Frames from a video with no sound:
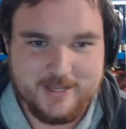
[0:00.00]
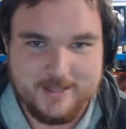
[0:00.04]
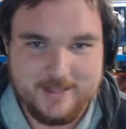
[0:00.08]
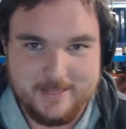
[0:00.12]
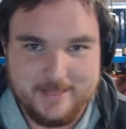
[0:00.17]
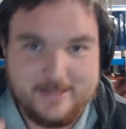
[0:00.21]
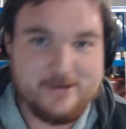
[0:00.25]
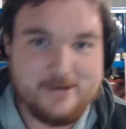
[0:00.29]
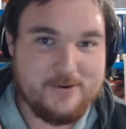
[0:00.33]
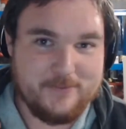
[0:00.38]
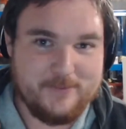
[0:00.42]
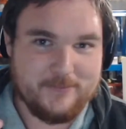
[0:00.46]

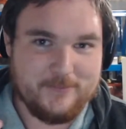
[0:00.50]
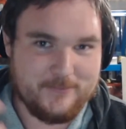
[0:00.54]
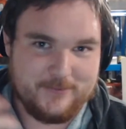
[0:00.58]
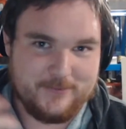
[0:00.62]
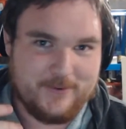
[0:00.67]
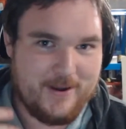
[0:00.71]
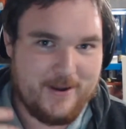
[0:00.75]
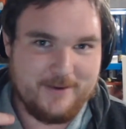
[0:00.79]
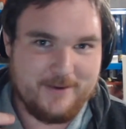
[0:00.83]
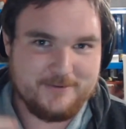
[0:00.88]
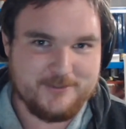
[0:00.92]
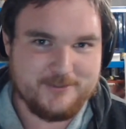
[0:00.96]
literal
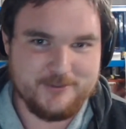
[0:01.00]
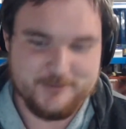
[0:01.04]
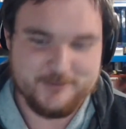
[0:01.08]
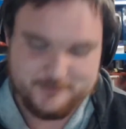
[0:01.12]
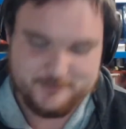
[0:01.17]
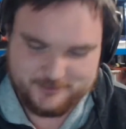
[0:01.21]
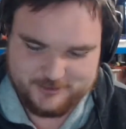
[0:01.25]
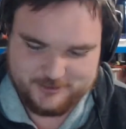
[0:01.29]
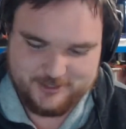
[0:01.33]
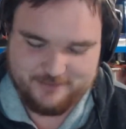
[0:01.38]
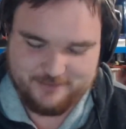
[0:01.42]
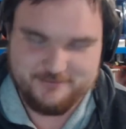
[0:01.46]
crown
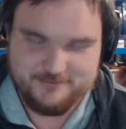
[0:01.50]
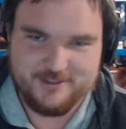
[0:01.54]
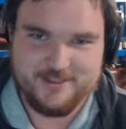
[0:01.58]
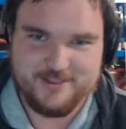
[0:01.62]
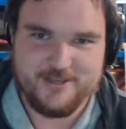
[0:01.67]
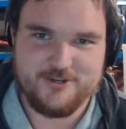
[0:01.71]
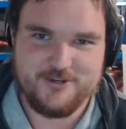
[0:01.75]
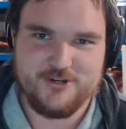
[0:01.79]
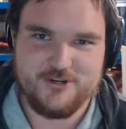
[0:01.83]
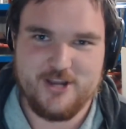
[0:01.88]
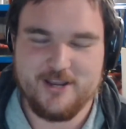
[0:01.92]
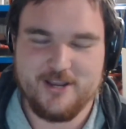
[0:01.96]
jewels, stuffed in
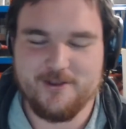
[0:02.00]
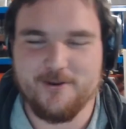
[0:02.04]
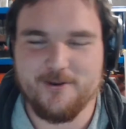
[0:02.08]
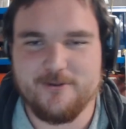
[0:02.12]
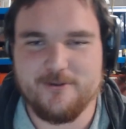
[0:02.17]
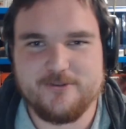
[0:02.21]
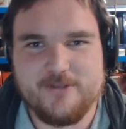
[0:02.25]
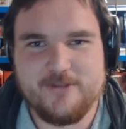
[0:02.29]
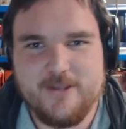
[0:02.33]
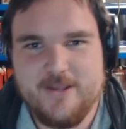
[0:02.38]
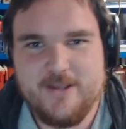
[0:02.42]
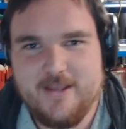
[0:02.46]
their
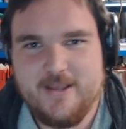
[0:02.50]
shakos.